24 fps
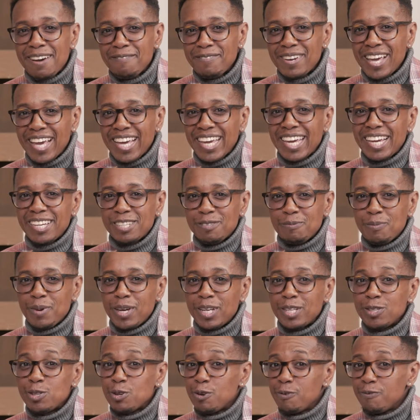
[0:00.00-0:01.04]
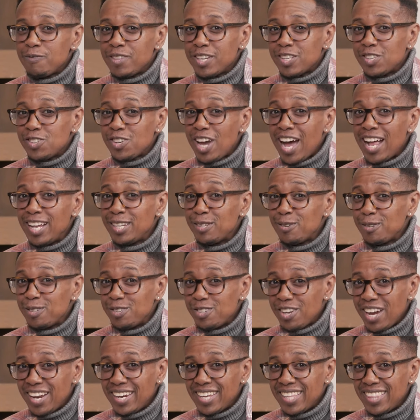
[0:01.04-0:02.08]
lovely engagement of the
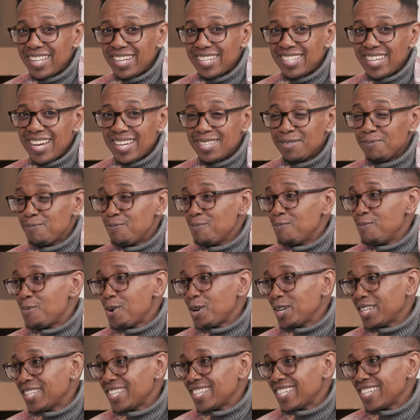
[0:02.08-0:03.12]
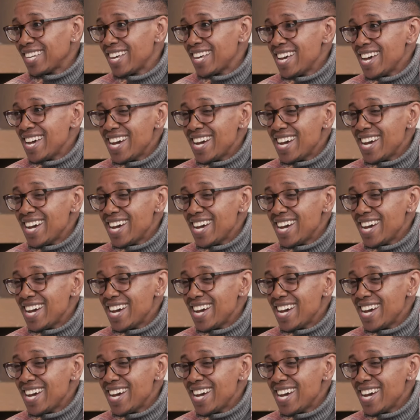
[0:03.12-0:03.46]
childhood journey that has brought